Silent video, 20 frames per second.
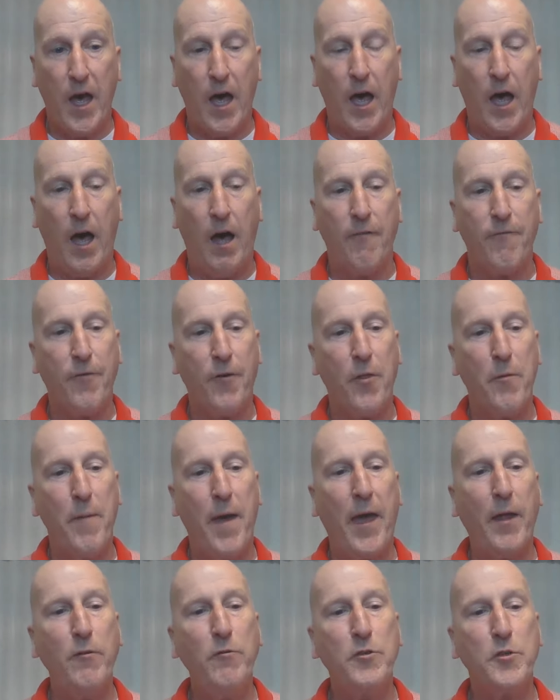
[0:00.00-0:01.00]
For the
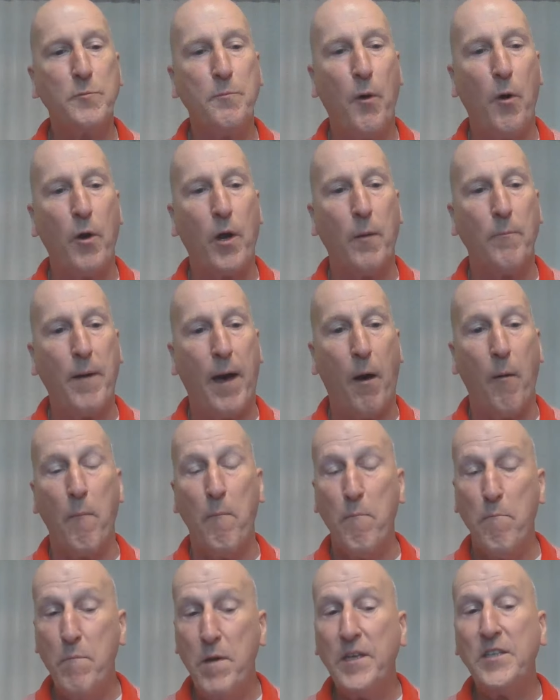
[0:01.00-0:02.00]
man who spoke about
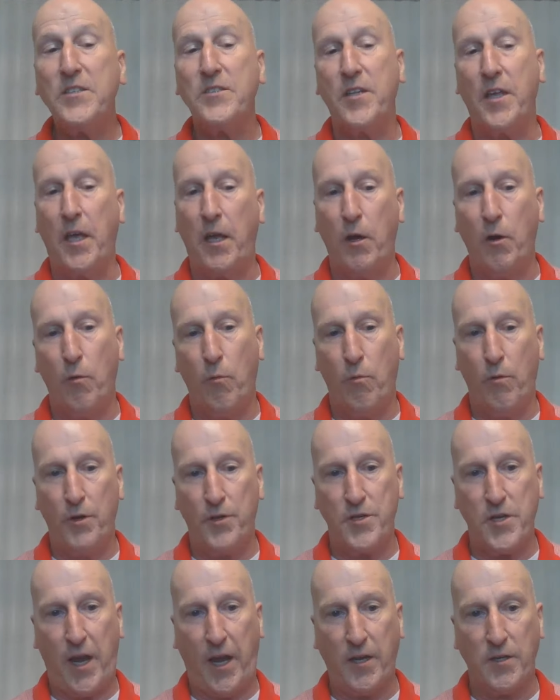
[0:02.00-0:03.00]
misting
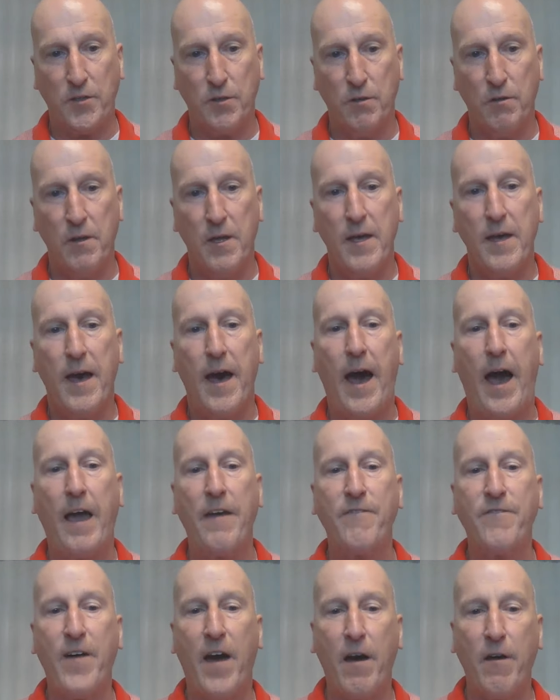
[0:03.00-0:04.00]
witch hazel, I
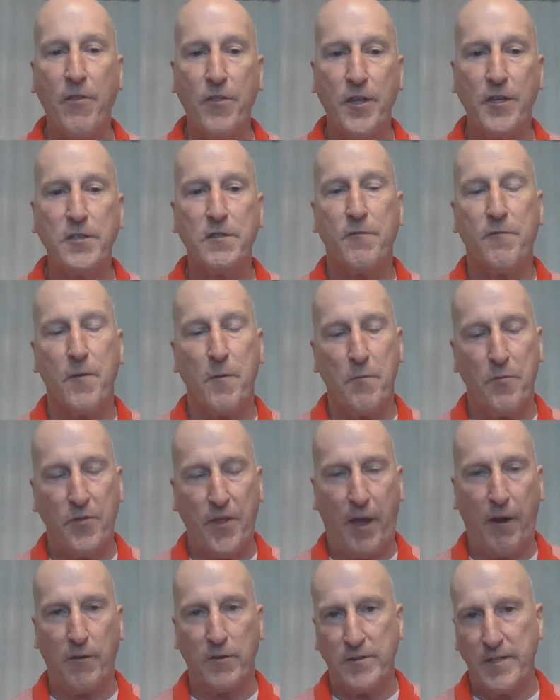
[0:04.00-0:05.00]
found this from
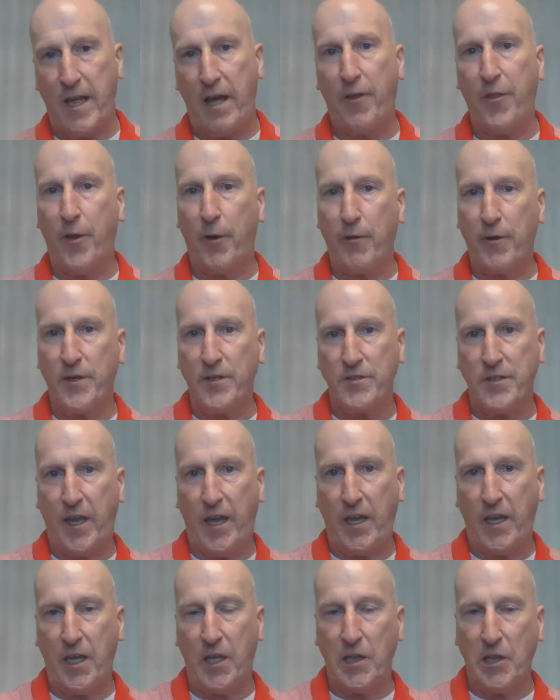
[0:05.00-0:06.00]
Thayer's. Now, there is
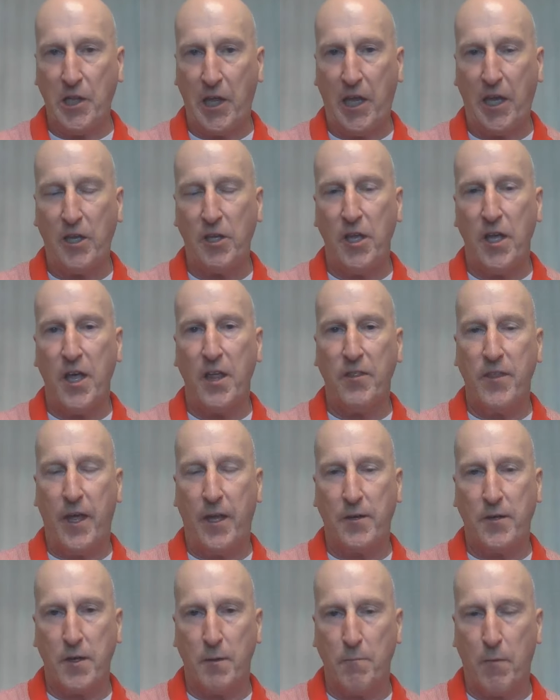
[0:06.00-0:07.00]
a link
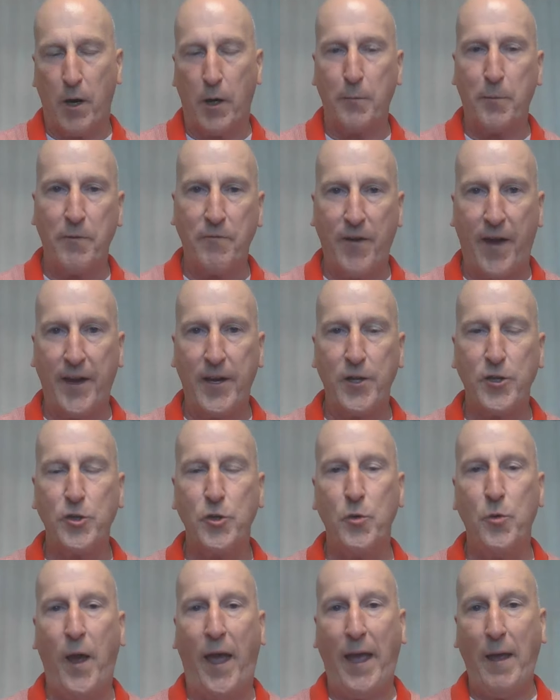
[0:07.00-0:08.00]
that Mark provided
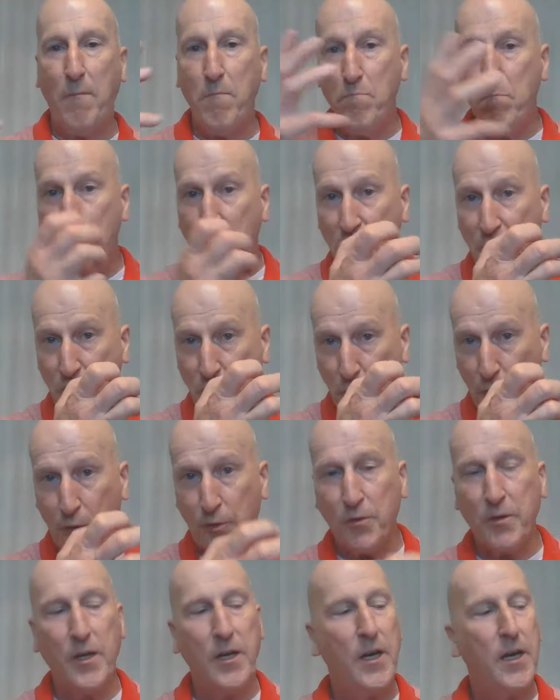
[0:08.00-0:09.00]
to a
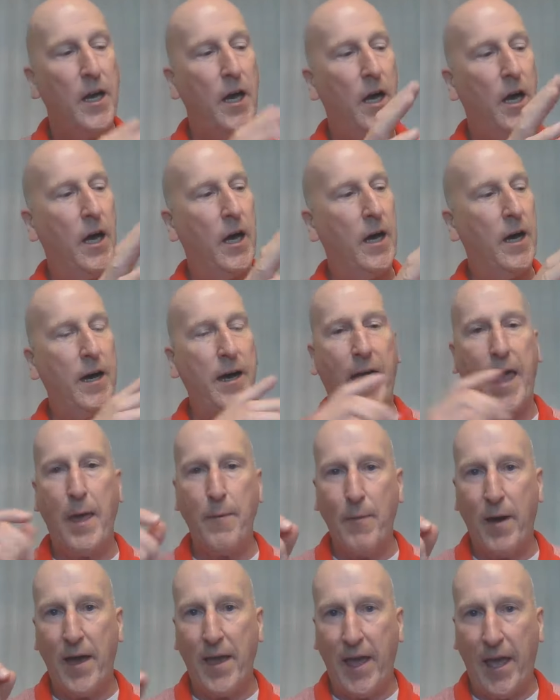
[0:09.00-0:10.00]
mister,
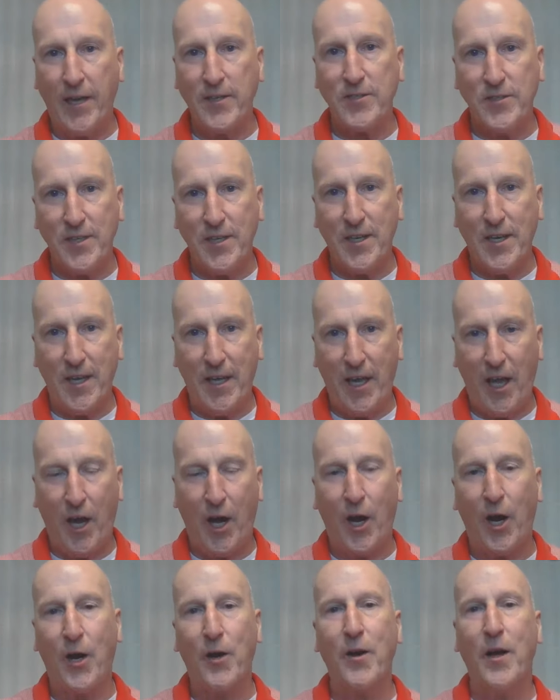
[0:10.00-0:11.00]

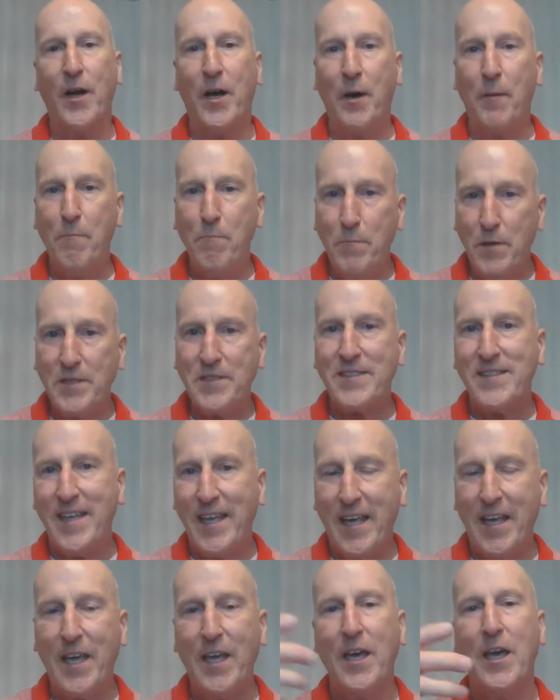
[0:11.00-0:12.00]
M-I-S-T-E-R,
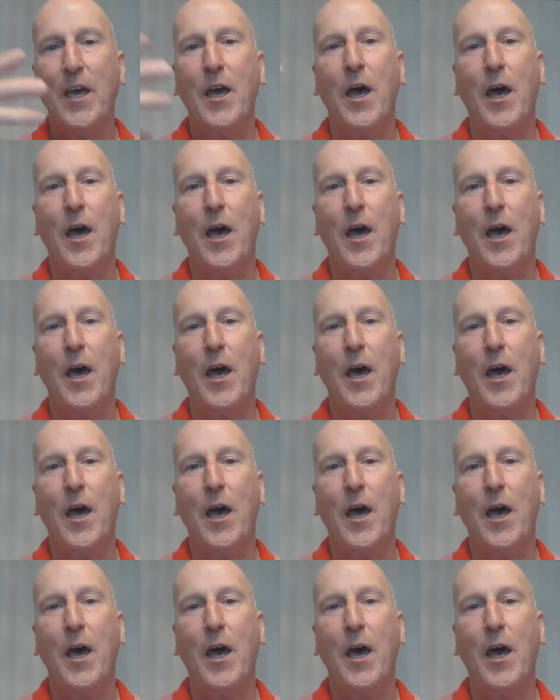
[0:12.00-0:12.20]
misting